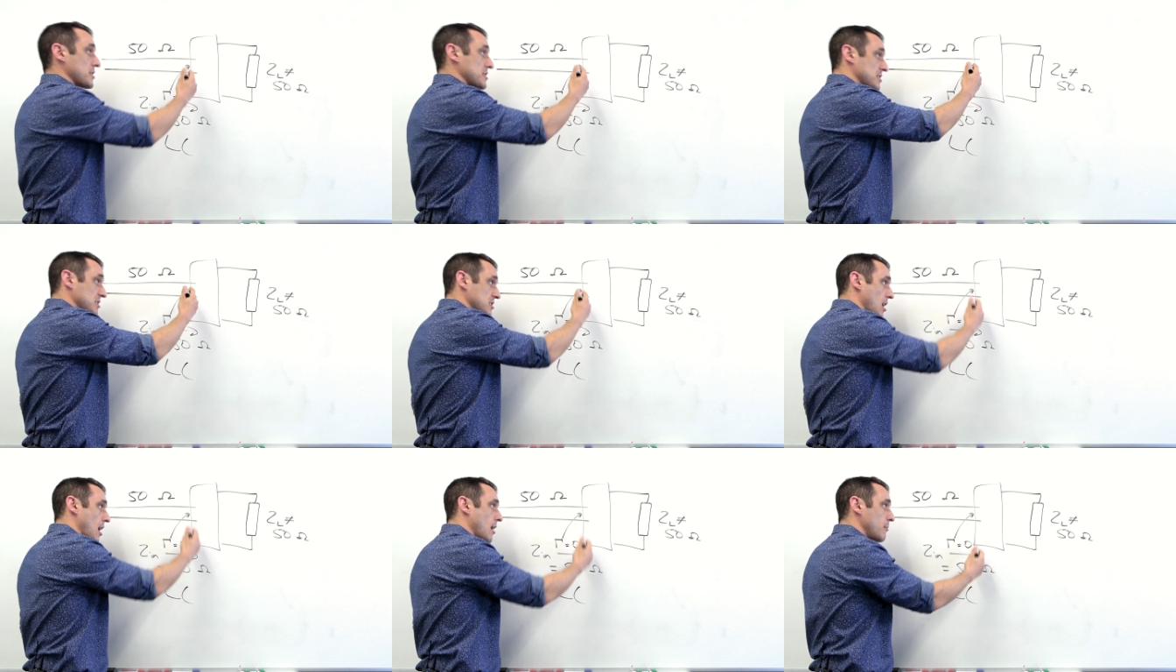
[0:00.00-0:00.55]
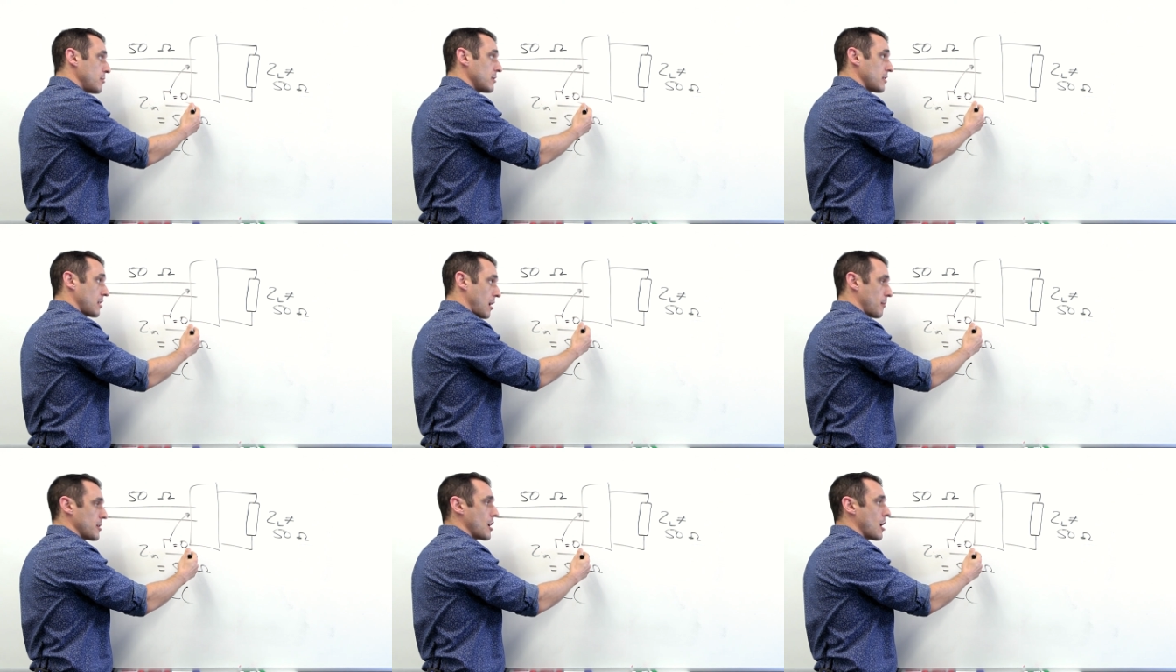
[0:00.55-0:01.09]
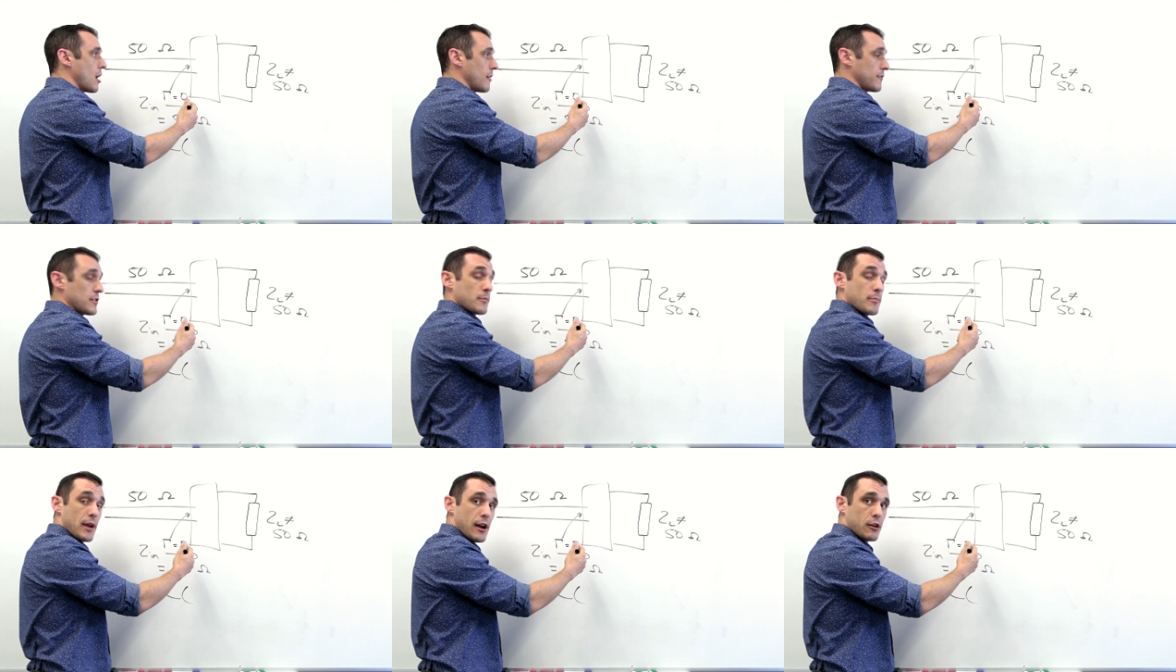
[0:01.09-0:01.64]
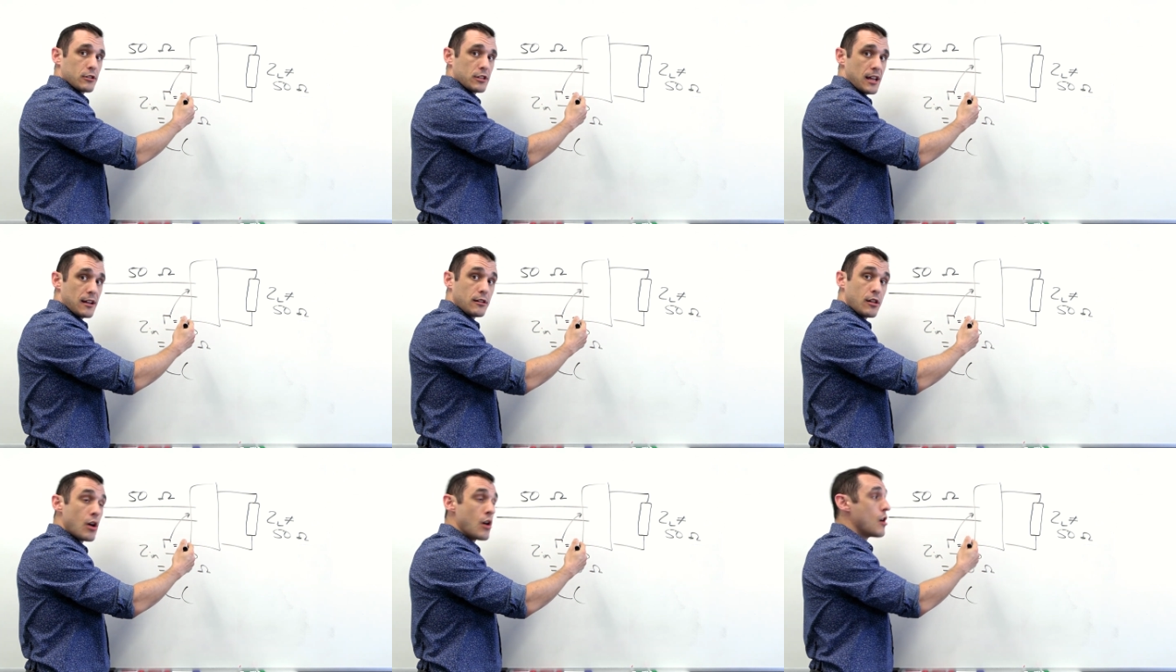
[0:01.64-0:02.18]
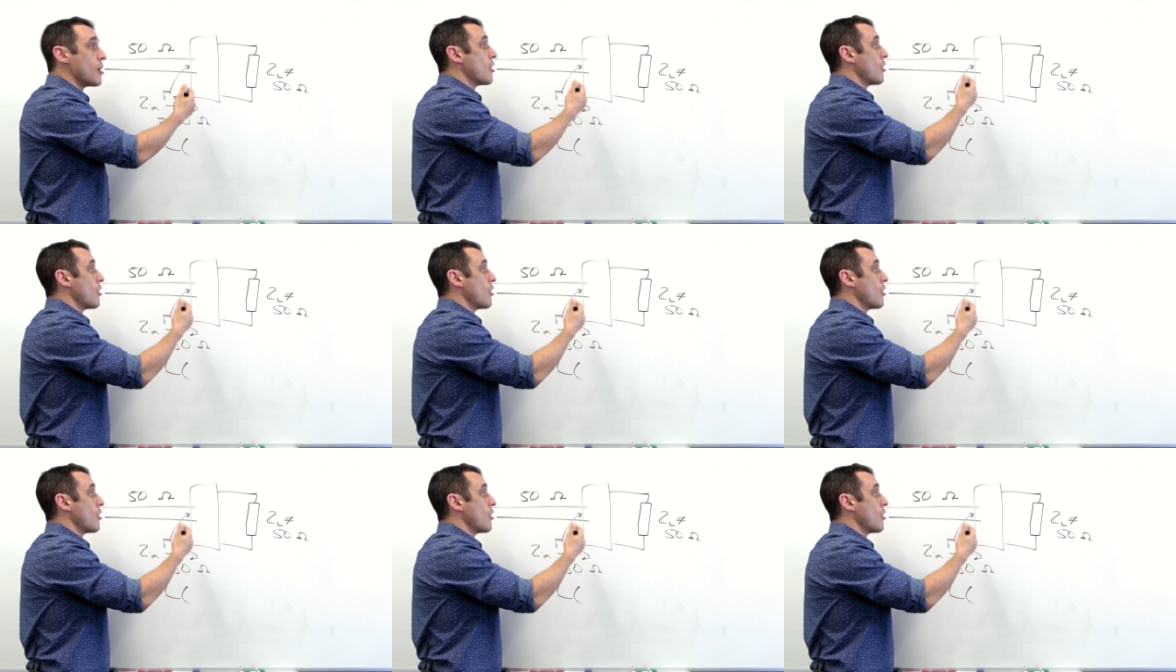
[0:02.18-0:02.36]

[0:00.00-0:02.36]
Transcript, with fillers: a stub coming off in parallel,